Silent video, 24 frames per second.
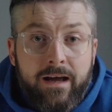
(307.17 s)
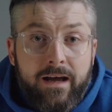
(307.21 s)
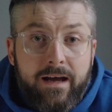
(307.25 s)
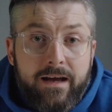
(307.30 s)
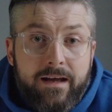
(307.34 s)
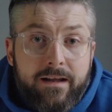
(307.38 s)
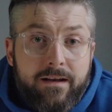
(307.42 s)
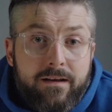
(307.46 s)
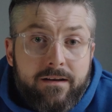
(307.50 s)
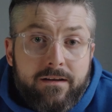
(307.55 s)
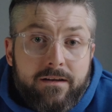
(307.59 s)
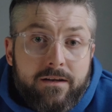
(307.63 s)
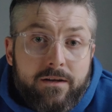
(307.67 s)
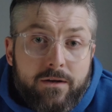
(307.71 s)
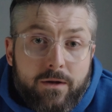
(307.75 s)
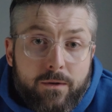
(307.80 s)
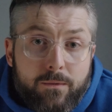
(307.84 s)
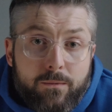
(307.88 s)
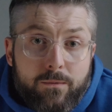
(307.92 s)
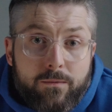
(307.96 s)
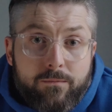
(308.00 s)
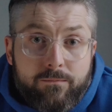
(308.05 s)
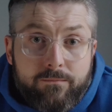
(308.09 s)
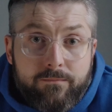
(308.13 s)
And you know,
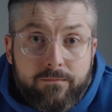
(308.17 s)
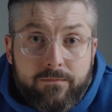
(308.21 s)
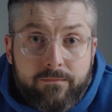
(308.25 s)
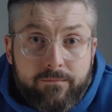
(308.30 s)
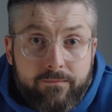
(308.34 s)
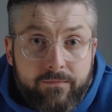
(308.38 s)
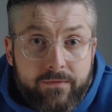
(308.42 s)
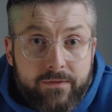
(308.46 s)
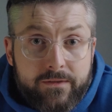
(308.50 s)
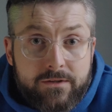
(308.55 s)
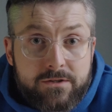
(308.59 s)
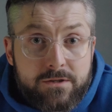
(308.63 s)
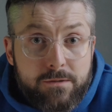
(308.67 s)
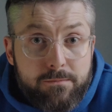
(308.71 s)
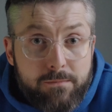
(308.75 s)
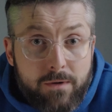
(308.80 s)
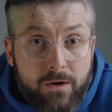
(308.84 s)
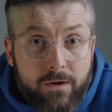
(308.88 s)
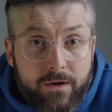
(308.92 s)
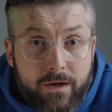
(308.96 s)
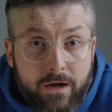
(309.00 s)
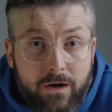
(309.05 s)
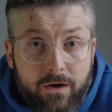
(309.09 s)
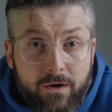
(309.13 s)
to
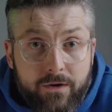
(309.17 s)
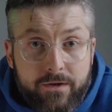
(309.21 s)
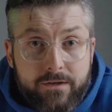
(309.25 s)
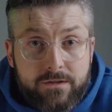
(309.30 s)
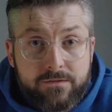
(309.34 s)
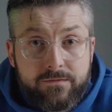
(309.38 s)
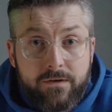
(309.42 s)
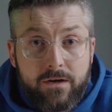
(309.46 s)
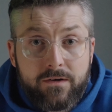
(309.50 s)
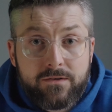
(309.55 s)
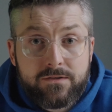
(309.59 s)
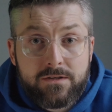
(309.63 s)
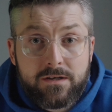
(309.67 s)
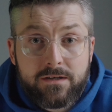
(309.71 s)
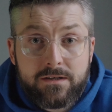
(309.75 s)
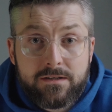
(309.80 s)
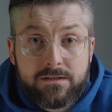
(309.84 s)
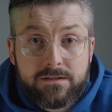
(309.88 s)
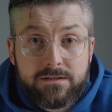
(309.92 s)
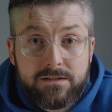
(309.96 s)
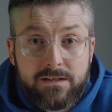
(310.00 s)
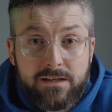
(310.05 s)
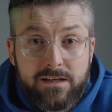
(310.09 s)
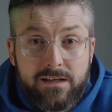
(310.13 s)
my eye, as far as I can
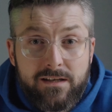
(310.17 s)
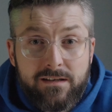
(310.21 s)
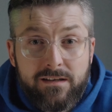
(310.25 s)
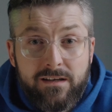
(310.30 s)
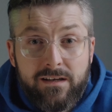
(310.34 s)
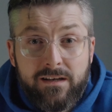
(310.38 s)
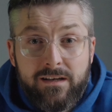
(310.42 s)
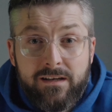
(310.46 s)
see,